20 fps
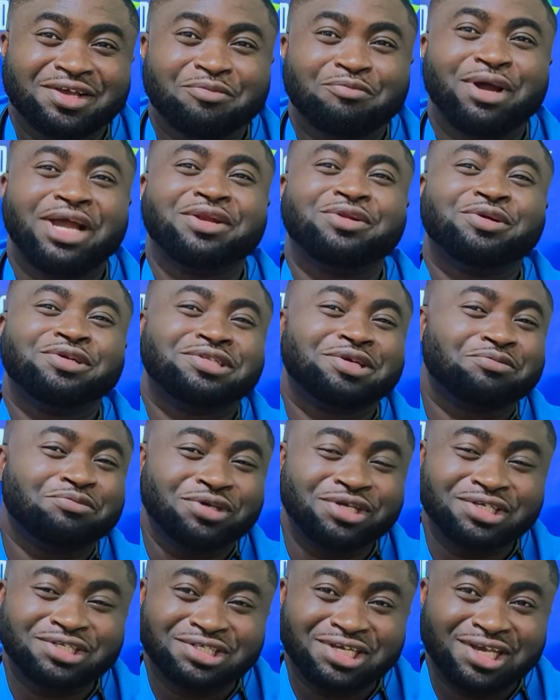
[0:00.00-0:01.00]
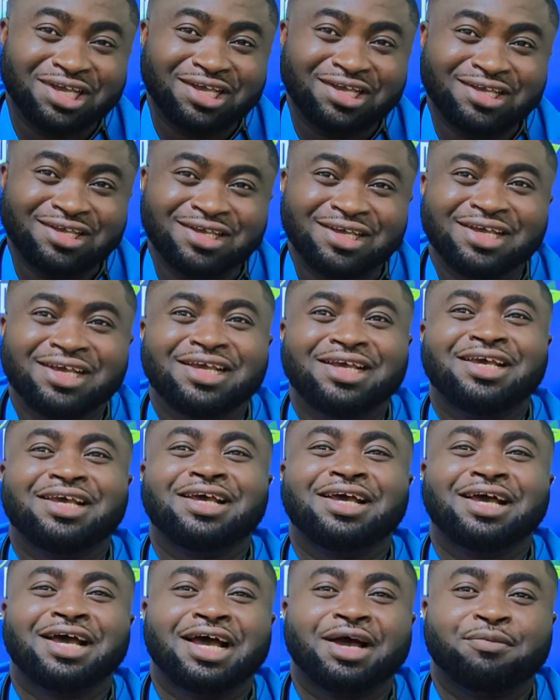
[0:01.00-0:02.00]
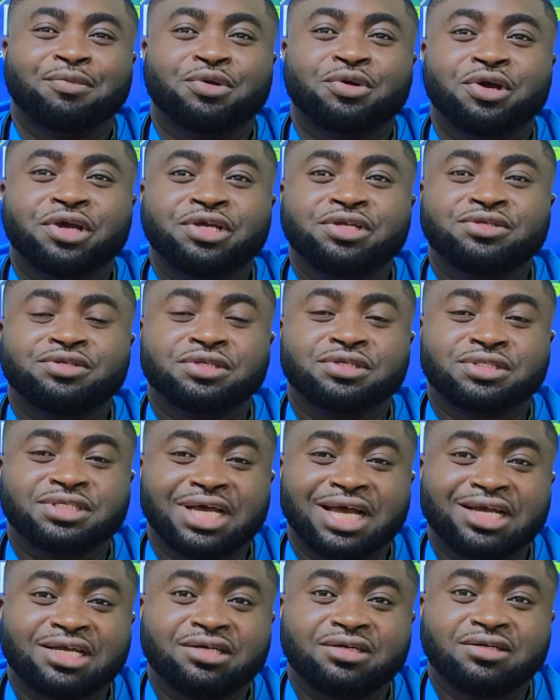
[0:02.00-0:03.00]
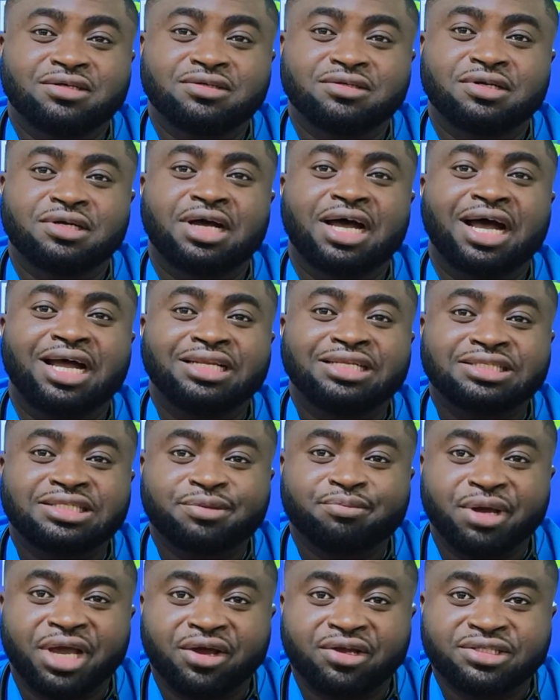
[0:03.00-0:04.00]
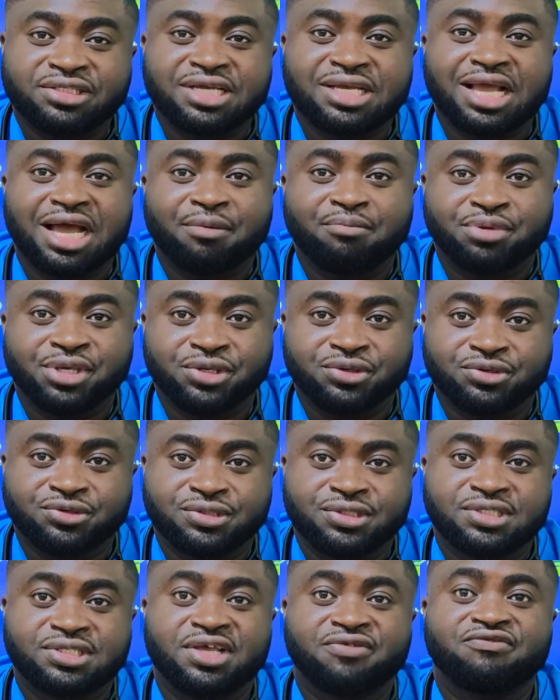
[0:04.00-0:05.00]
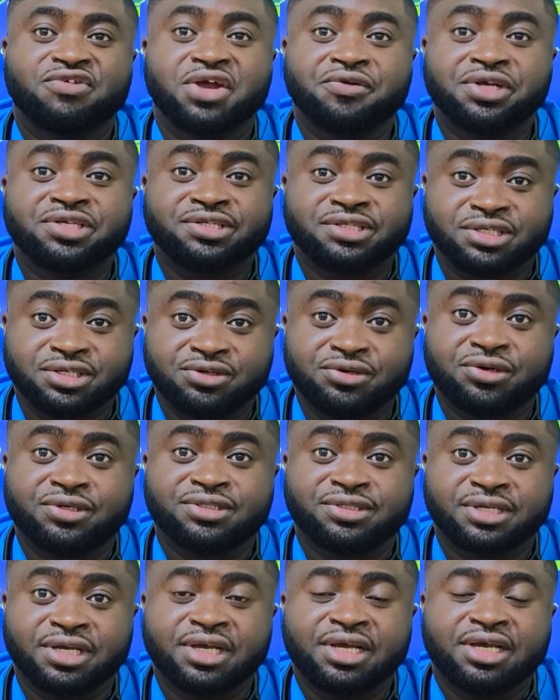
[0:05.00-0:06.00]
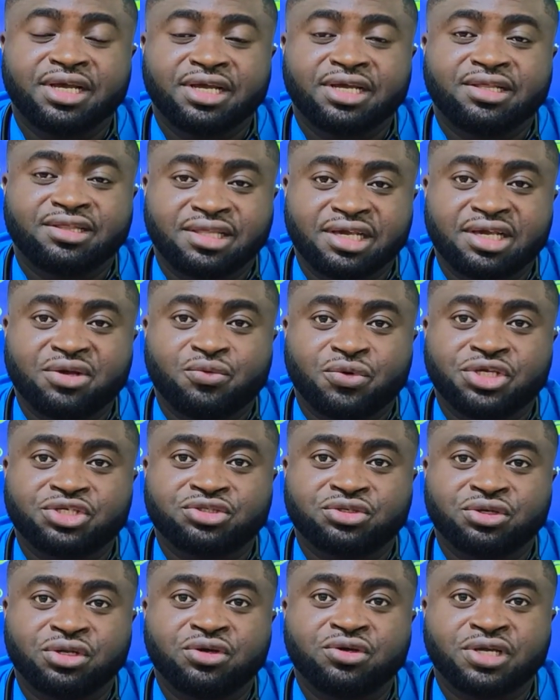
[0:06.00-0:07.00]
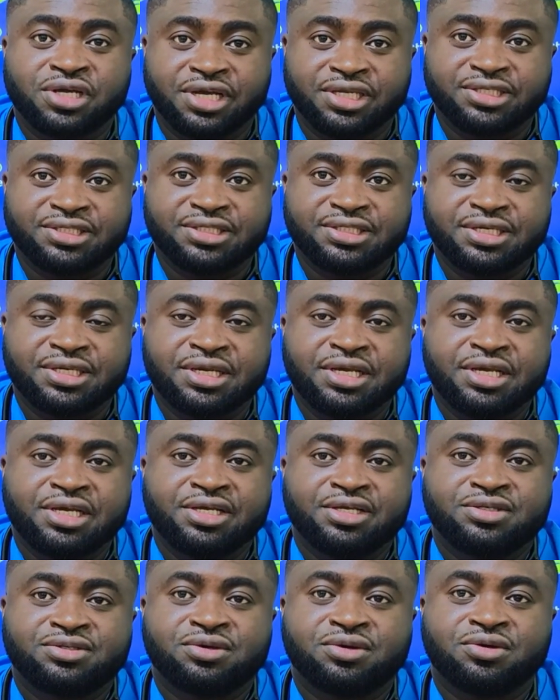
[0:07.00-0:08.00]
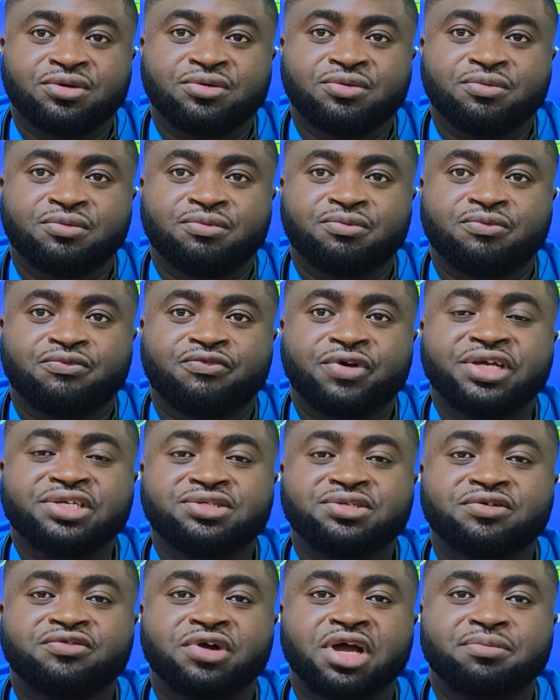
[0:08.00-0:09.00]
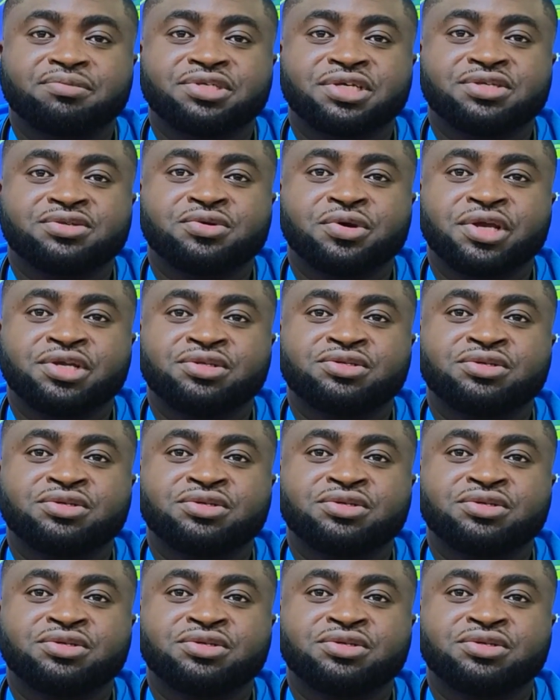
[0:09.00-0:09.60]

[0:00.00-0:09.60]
by Dr. BJ, I'm going to tackle antibiotic abuse. It's a very serious thing we should look at. So first of all, I'm just going